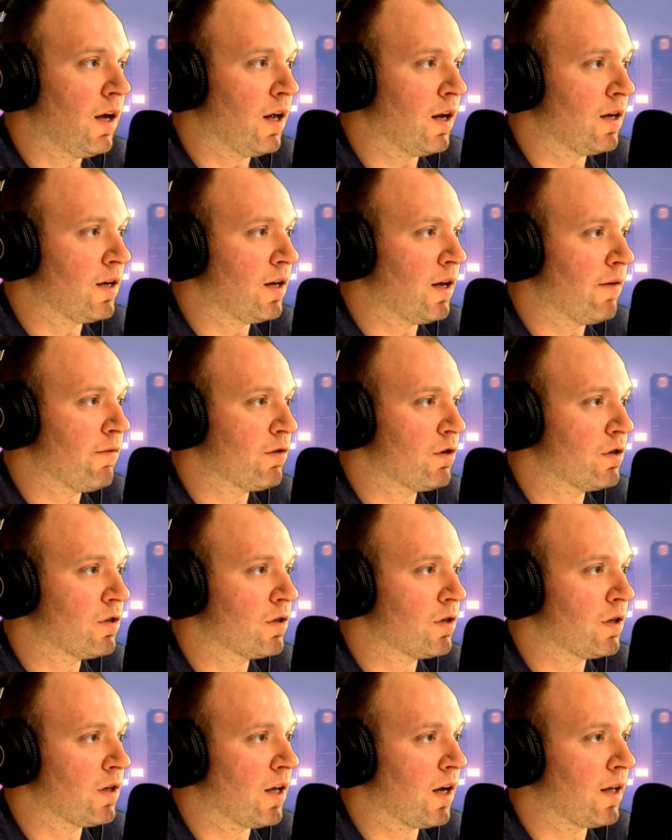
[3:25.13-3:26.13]

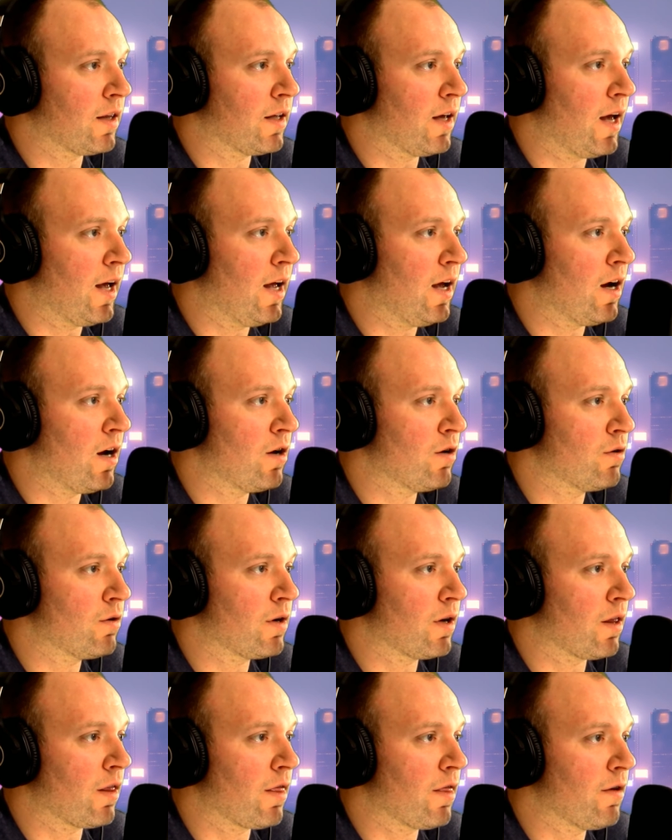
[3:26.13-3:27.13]
endeavors to land the
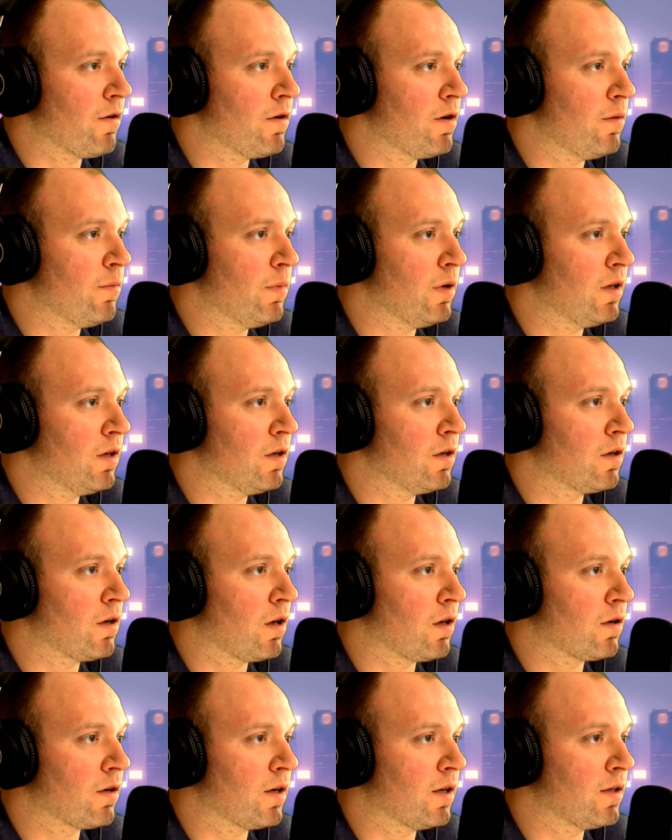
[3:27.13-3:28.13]
$830 million
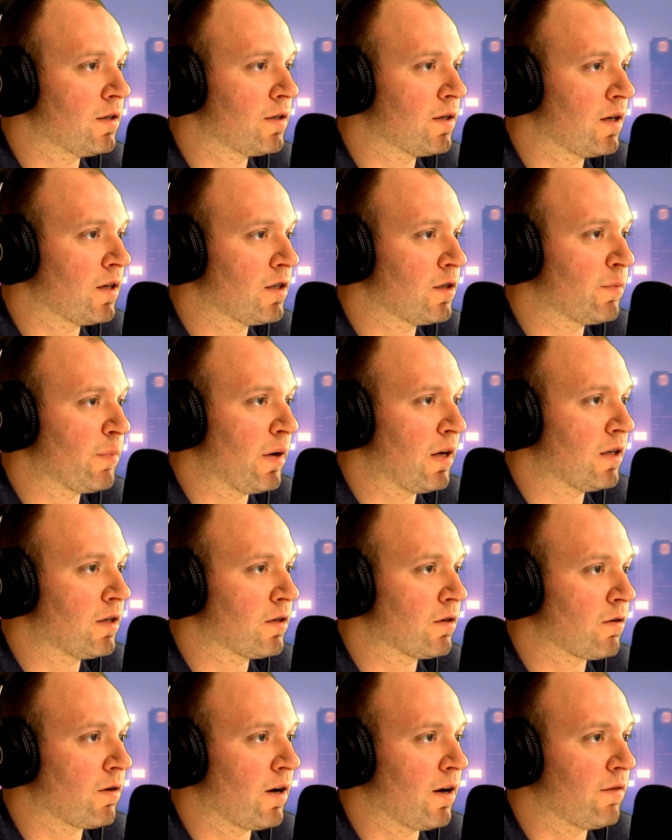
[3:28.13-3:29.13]
InSight
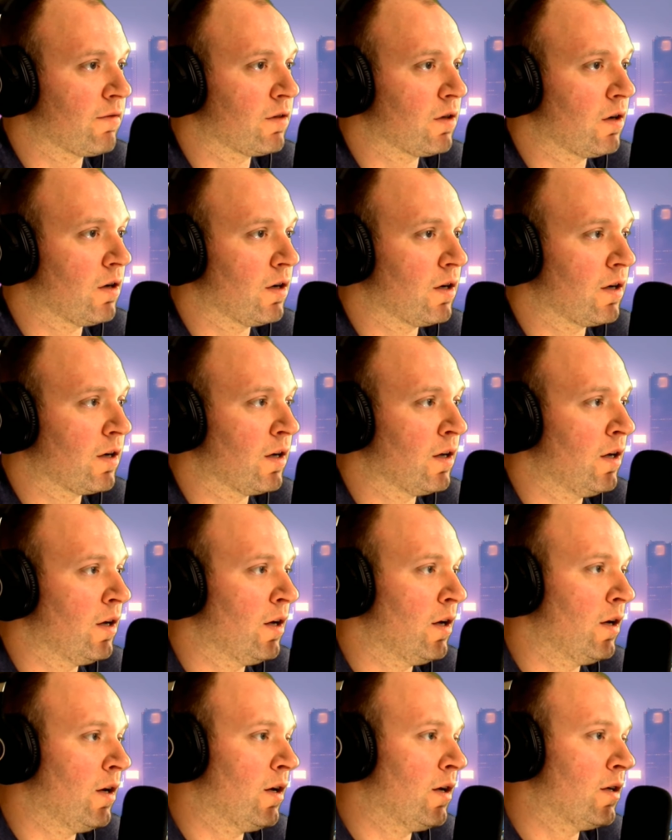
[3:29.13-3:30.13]
spacecraft on
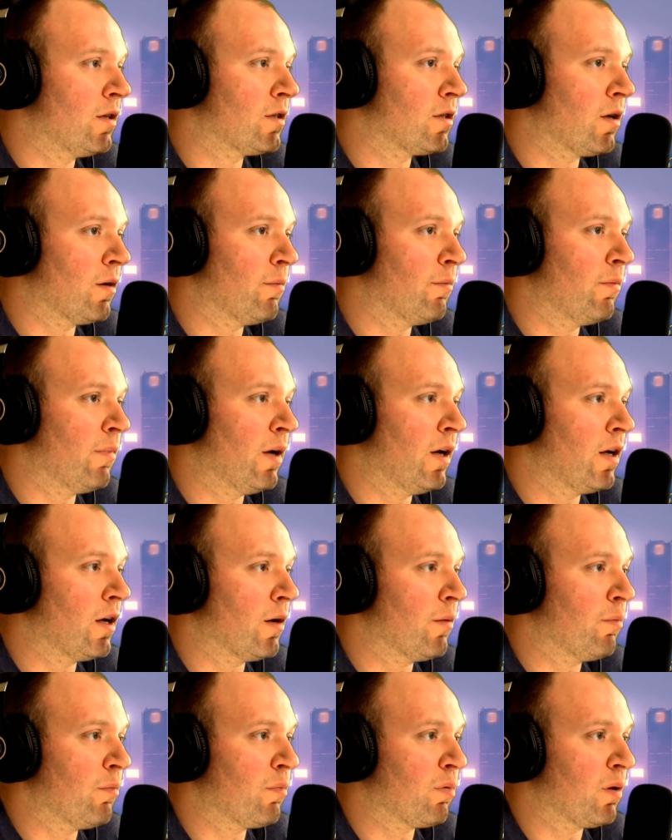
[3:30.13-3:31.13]
some
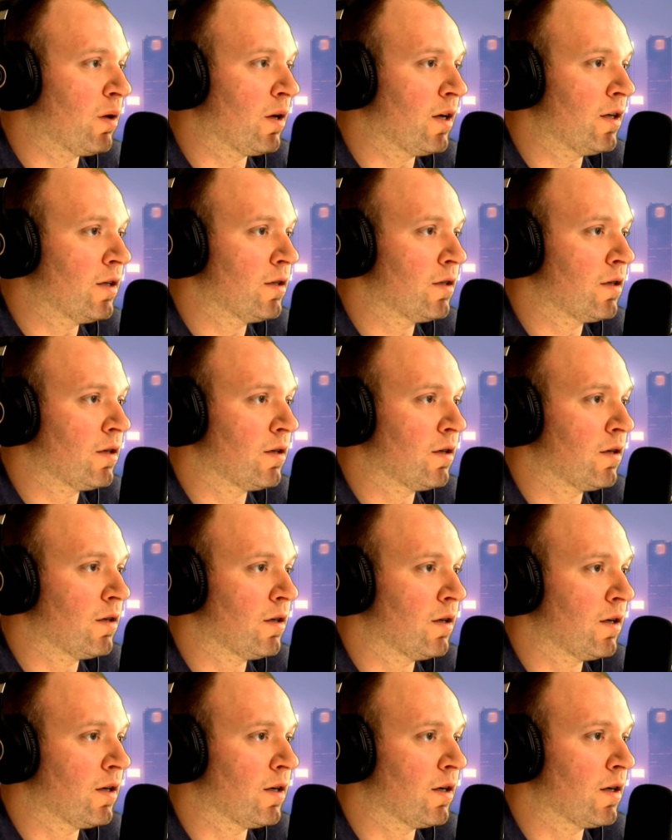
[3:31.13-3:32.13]
made-up place
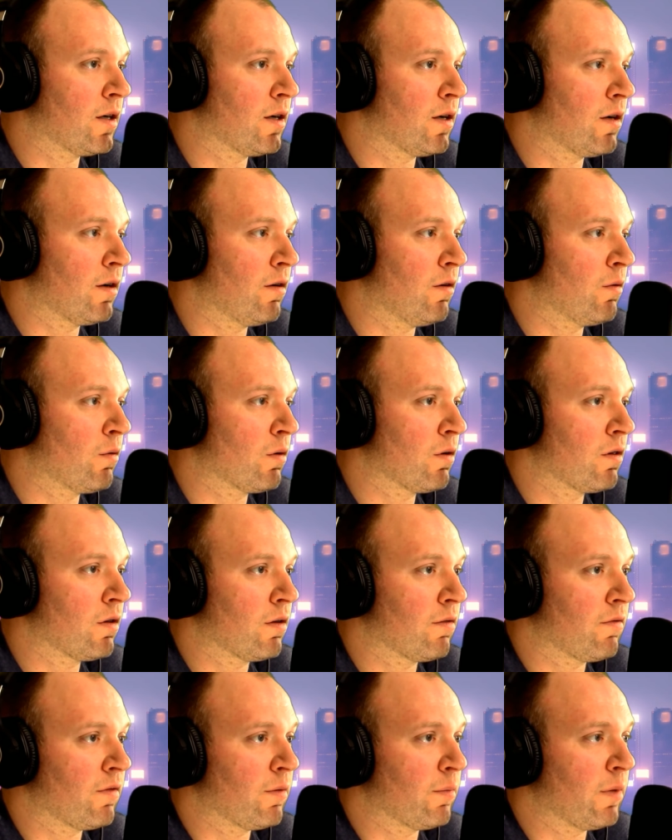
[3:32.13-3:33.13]

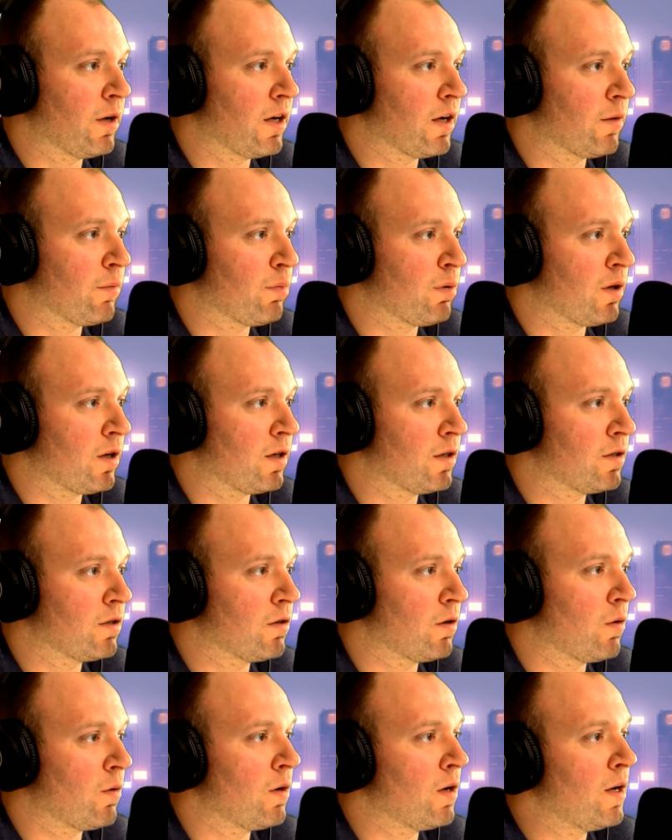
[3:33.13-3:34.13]
north of the made-up place.
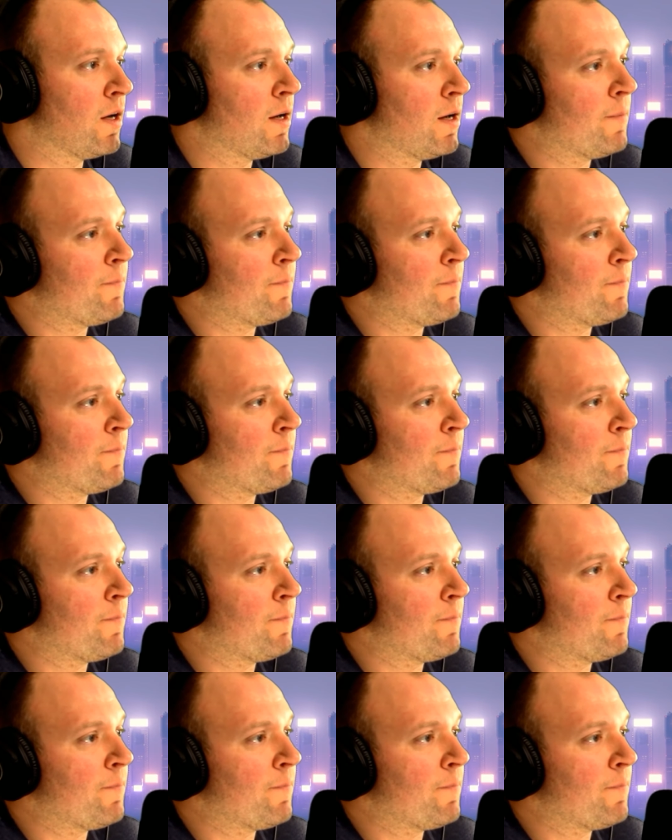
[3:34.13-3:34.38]
So